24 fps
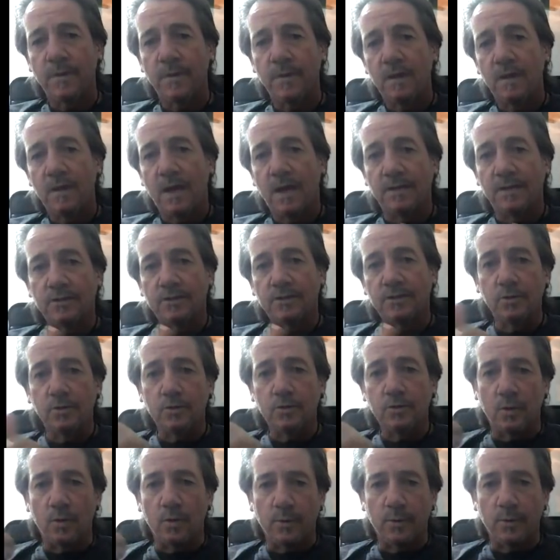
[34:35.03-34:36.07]
I do go
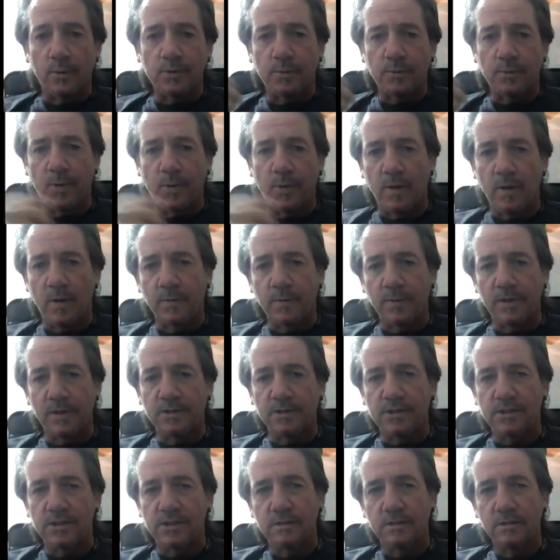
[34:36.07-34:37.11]
up to Palm Beach
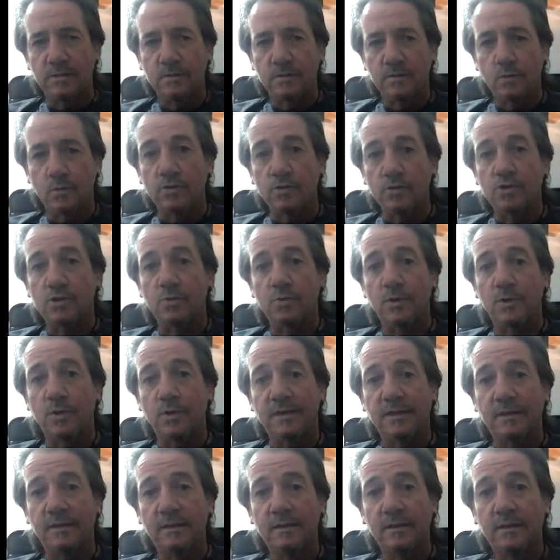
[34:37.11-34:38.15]
once a week
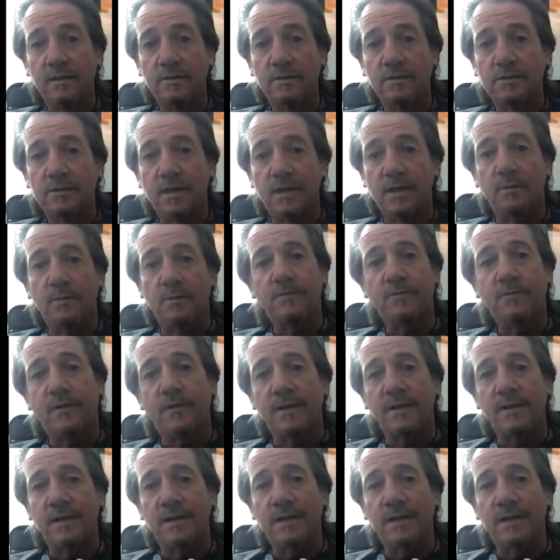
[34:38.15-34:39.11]
to help my friend out.